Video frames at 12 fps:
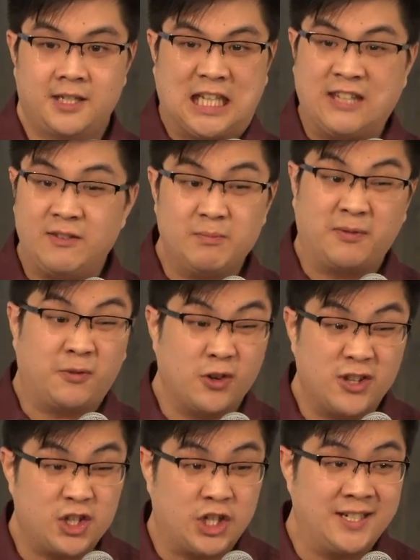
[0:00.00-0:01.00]
even before
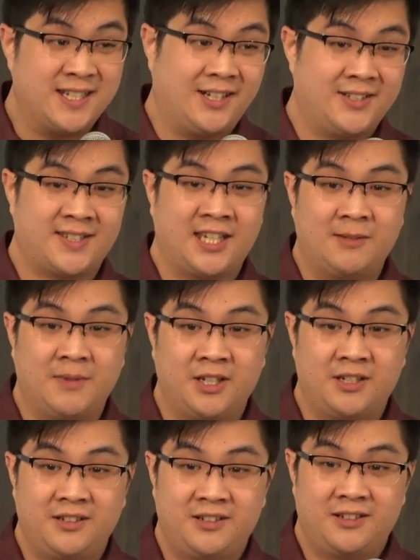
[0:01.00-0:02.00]
the Gentiles came
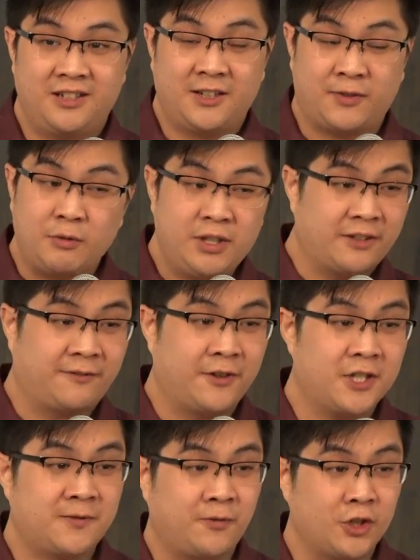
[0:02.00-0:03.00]
in, if you read the
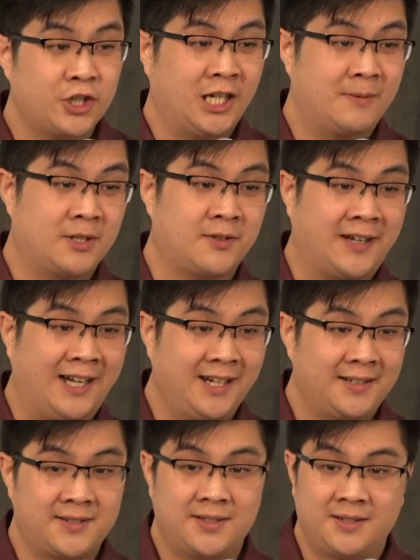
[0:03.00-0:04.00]
first four chapters of
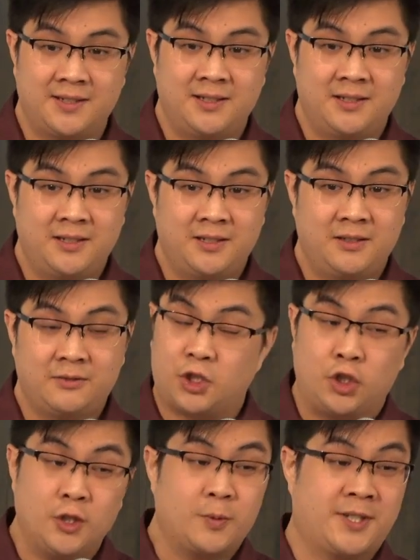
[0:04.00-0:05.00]
Acts, the
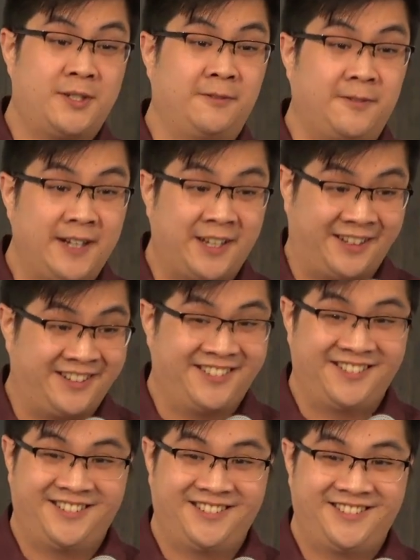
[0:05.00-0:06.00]
Jews were still fighting.
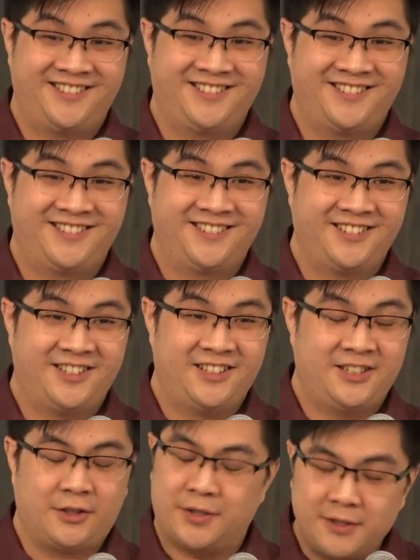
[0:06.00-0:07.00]

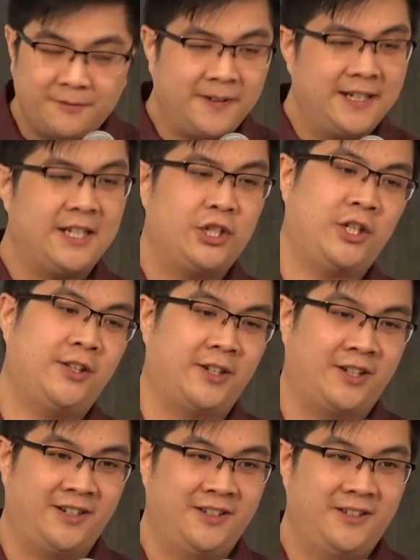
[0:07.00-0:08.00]
They're still fighting each
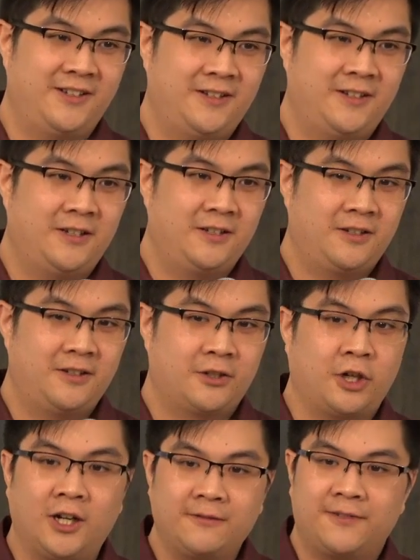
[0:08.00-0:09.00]
other.
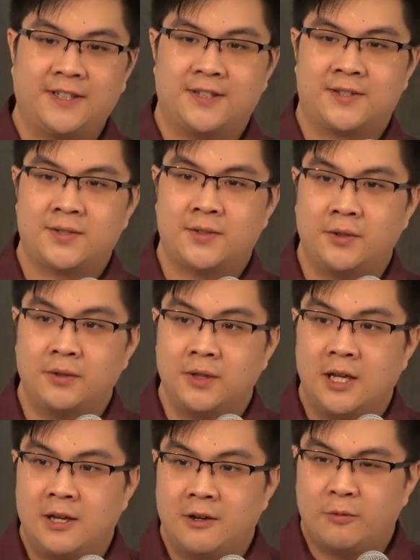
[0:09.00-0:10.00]
Conflict is so
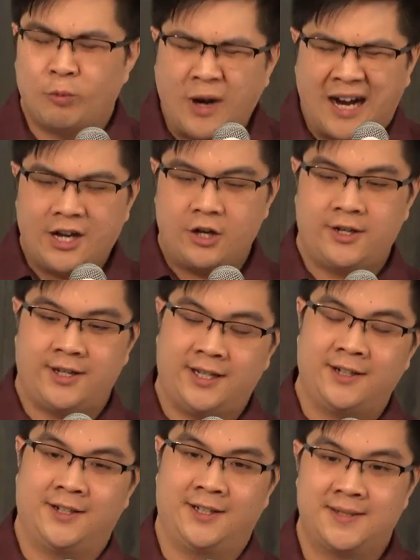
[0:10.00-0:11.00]
wired
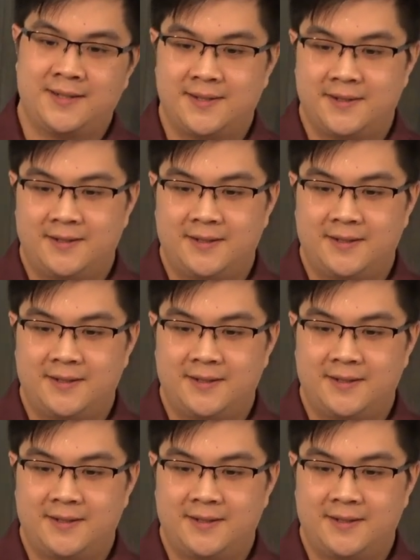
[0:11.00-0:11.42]
in us.